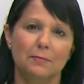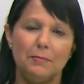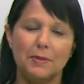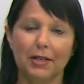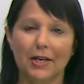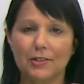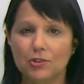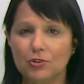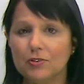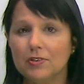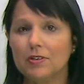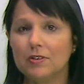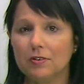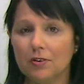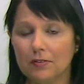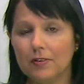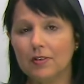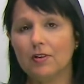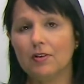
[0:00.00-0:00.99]
but actually
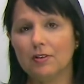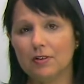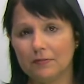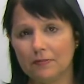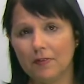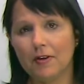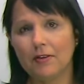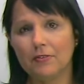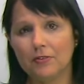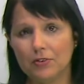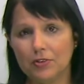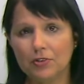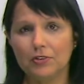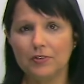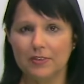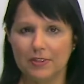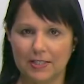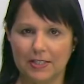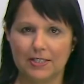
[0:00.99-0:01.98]
there are a lot of other
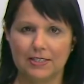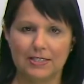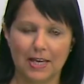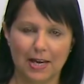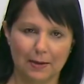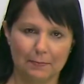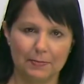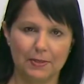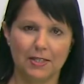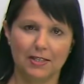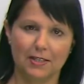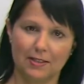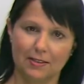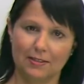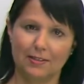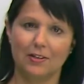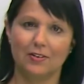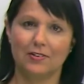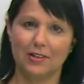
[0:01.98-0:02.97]
good things happening
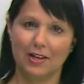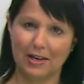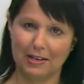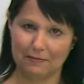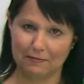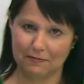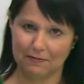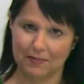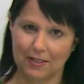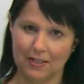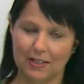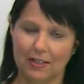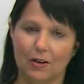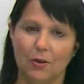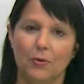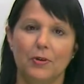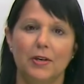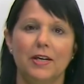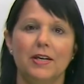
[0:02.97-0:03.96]
in their life,
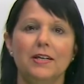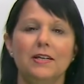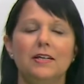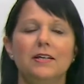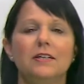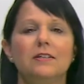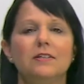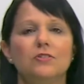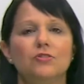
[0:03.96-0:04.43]
okay?